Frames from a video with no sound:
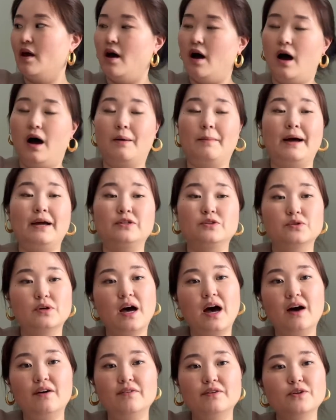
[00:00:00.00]
I do
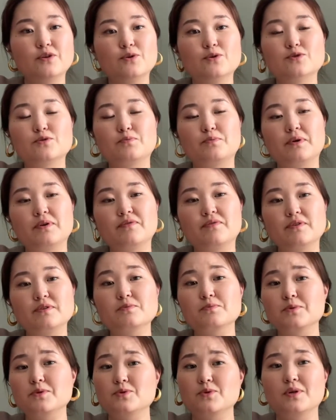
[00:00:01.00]
have a huge preference
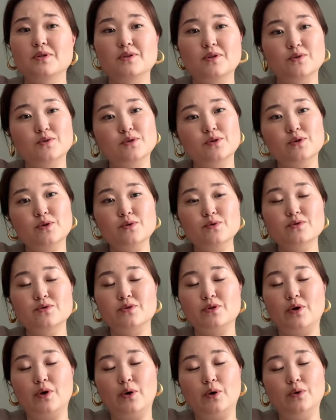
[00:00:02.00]
between the two,
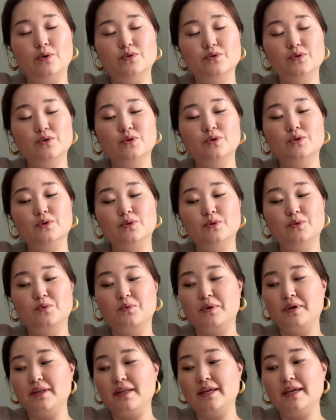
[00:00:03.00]
so to
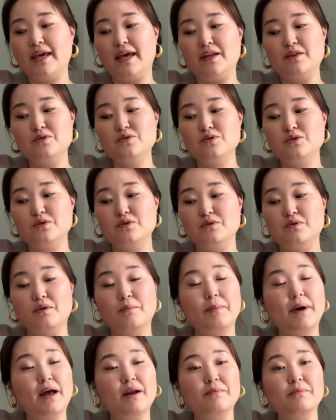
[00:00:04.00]
really get to the
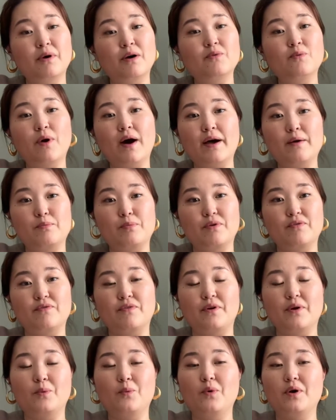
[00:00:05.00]
bottom of why I
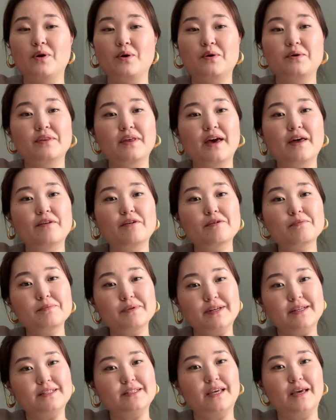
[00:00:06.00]
prefer one or the other,
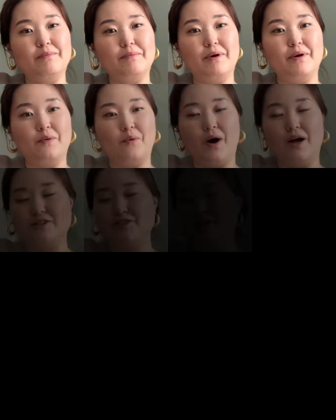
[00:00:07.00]
please keep on watching.